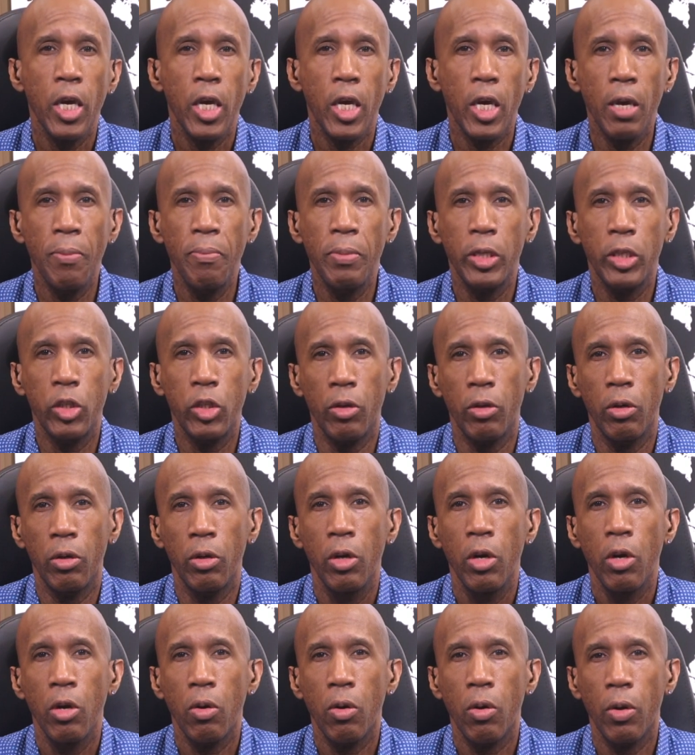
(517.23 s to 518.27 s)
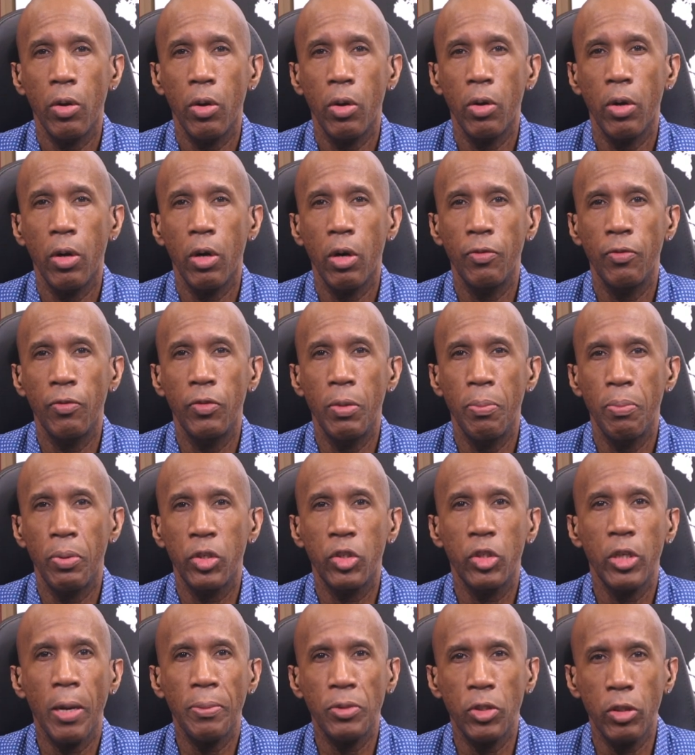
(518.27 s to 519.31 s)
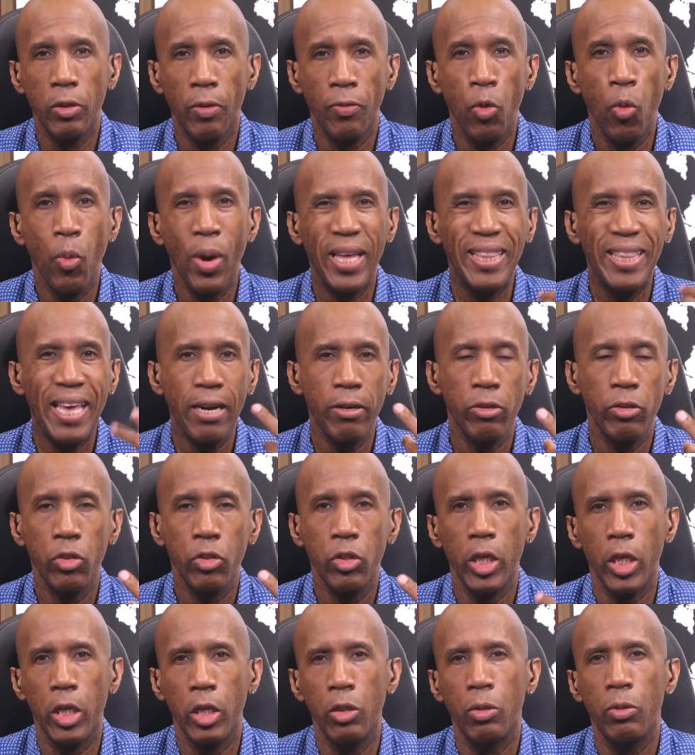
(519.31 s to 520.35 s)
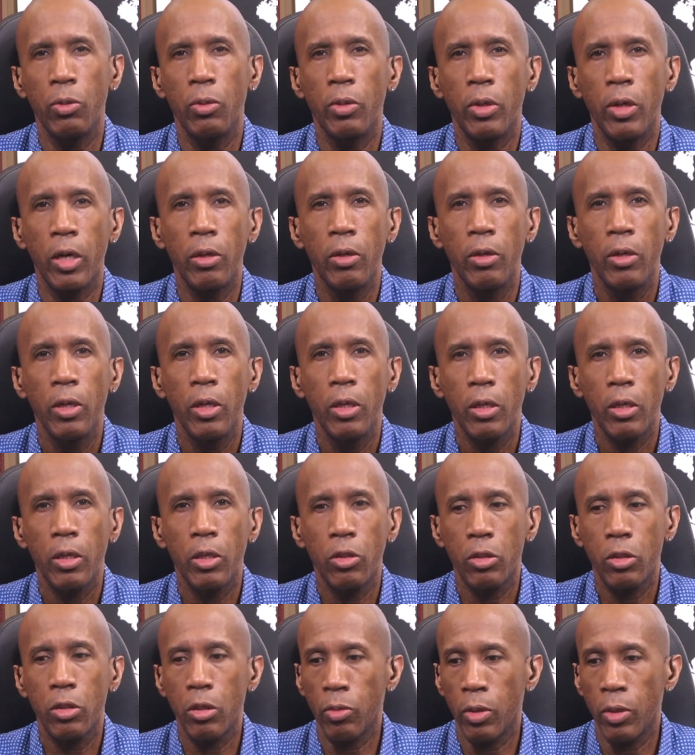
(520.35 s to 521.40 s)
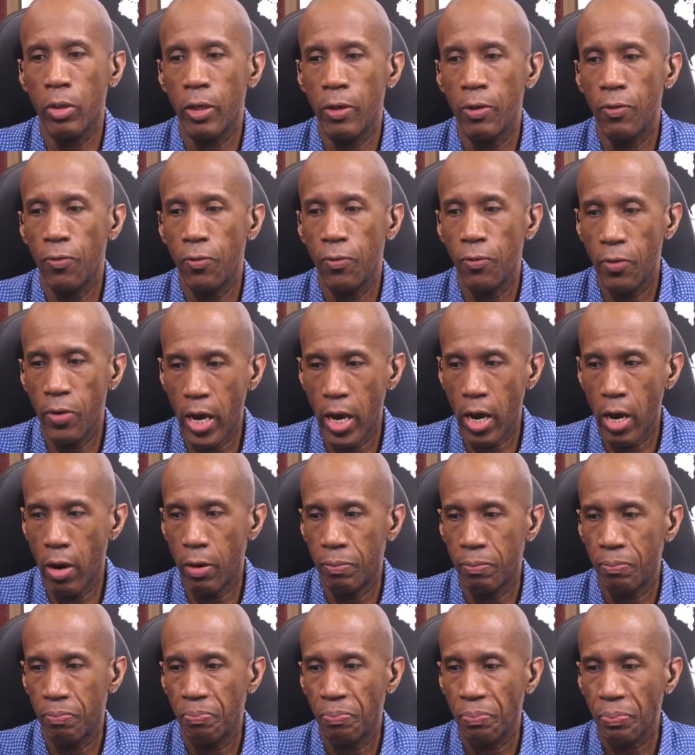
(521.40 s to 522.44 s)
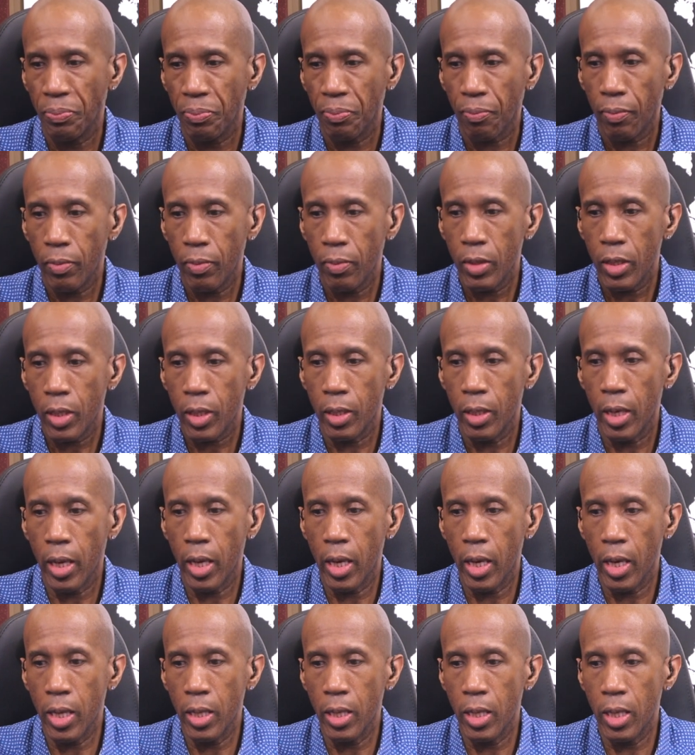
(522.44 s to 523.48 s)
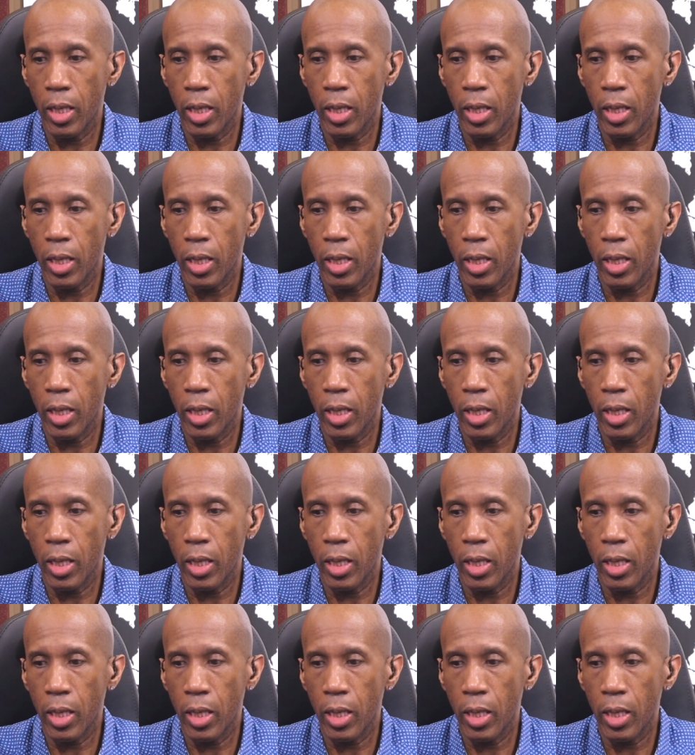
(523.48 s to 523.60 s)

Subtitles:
image or of the perceptions of the way they're seeing in the world is totally fair. And